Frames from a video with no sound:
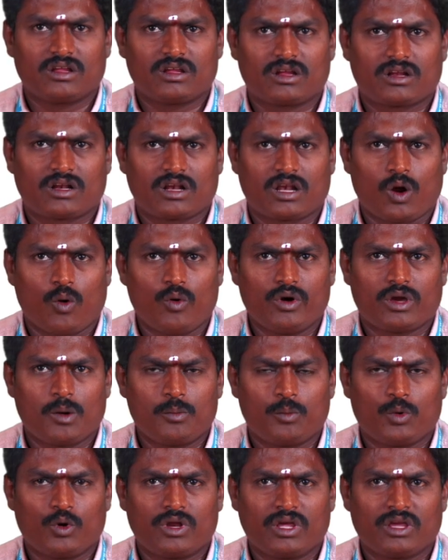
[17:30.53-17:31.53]
cloud
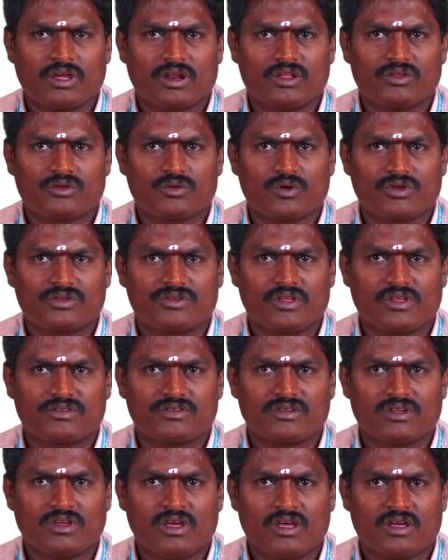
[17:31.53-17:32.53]
computing resources,
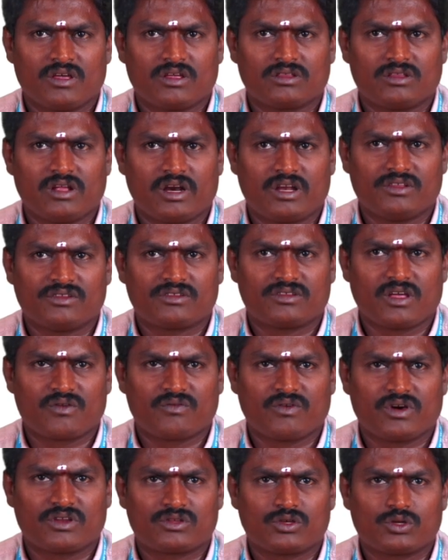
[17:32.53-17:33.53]
that is
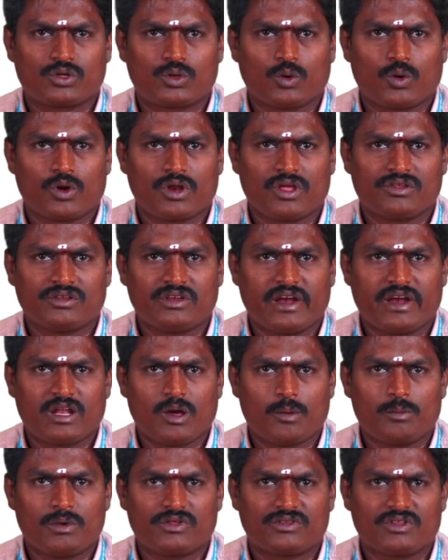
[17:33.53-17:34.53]
servers, storage,
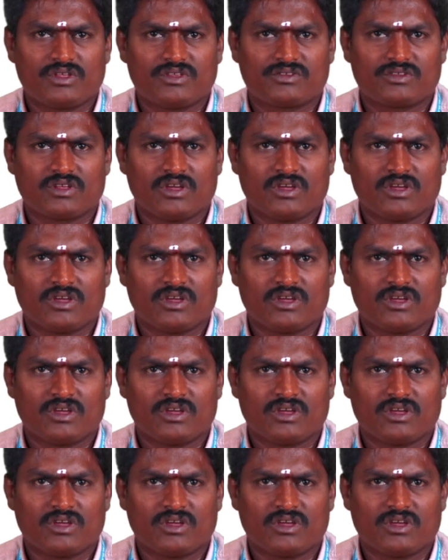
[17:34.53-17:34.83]
databases,